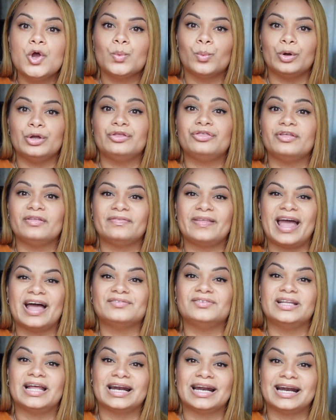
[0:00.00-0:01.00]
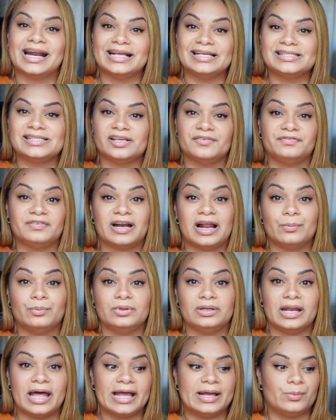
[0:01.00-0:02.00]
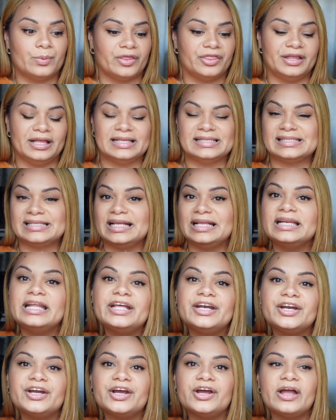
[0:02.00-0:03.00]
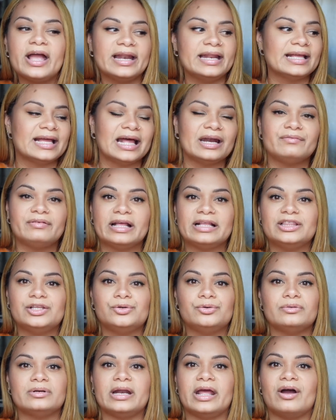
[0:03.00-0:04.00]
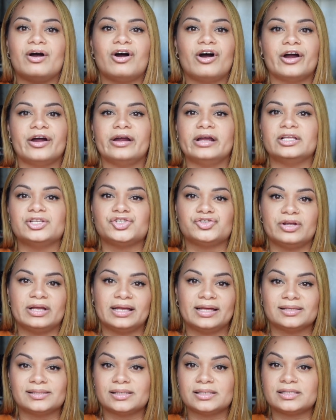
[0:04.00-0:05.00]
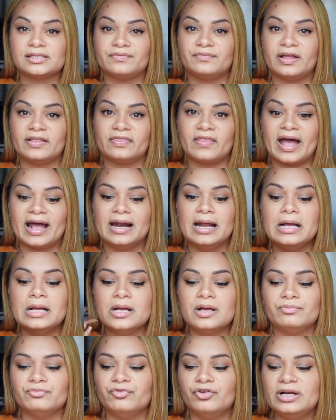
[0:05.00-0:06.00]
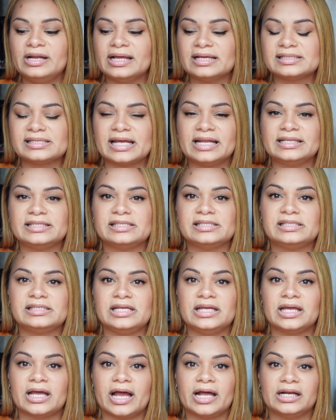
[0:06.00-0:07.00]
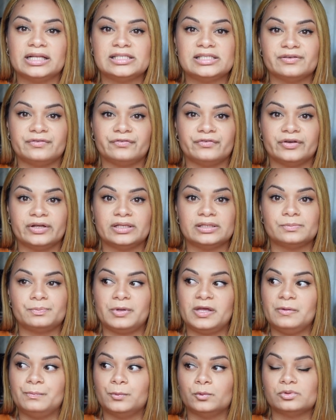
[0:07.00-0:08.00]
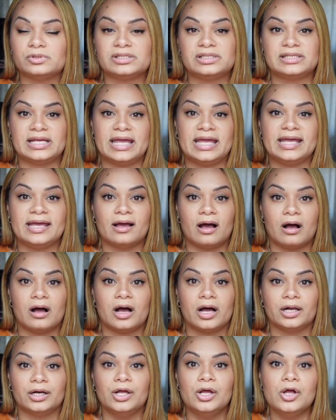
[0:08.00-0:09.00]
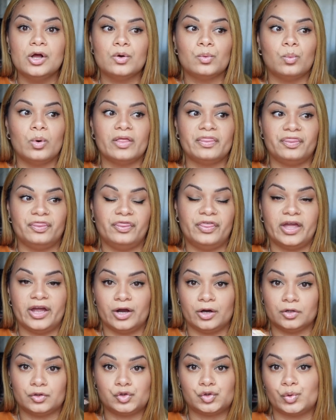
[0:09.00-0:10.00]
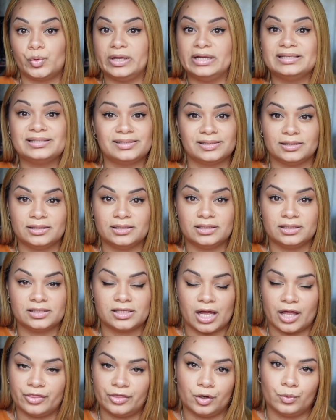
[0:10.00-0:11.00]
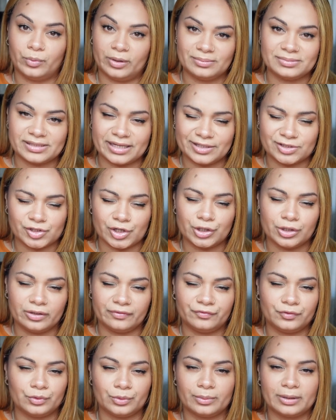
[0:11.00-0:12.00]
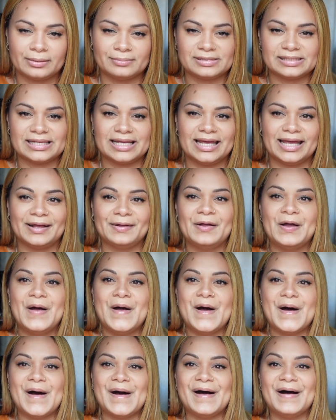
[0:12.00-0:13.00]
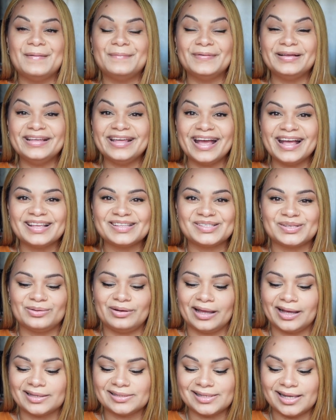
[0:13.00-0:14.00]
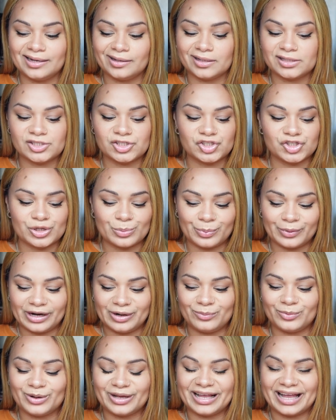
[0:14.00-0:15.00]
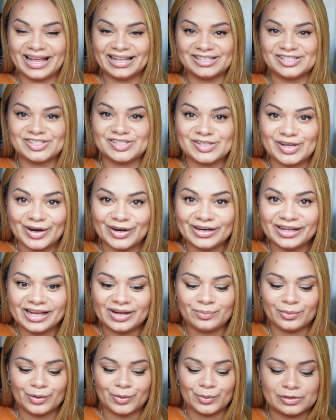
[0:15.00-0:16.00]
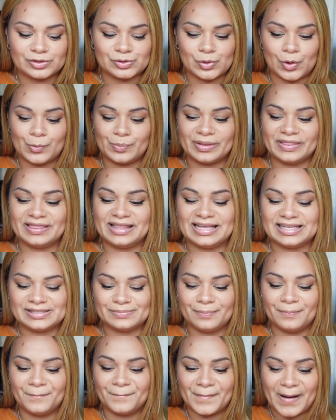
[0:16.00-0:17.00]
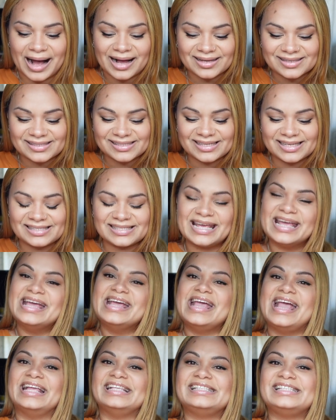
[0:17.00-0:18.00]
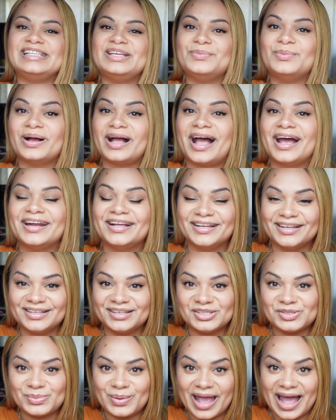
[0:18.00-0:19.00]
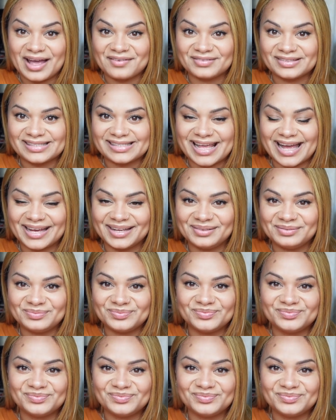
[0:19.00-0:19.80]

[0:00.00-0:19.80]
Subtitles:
where you think they have a lot of nice stuff that I would like, whether it's glitter, any kind of like little nail art and trinkets and stuff like that. I'm really excited to see kind of different people's take on what their choices on their websites are, if you know what I'm saying. But yeah, so like I said, let's just jump right in. We're get started. We're to open these boxes and see what kind of goodies we have inside.